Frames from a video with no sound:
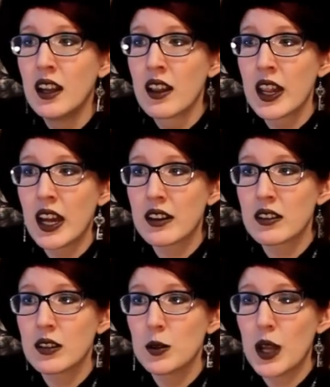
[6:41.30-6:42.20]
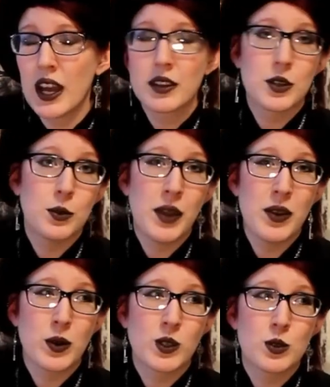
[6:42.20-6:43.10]
that, and you may
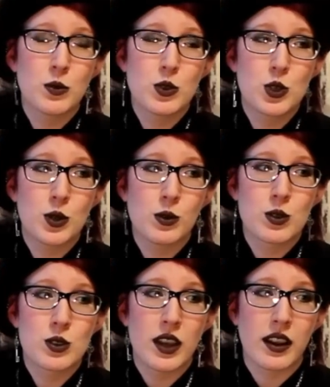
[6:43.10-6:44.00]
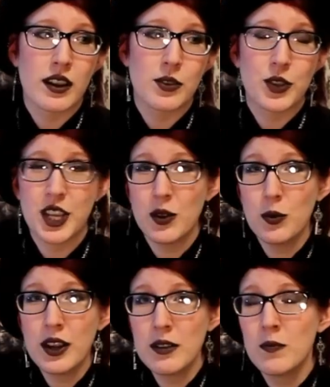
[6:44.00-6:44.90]
want to choose a kind of cute
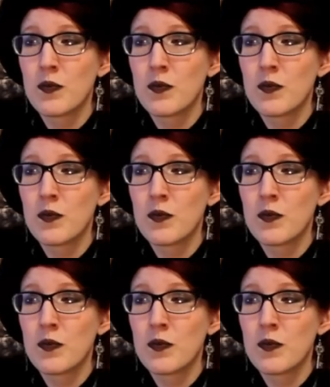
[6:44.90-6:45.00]
one,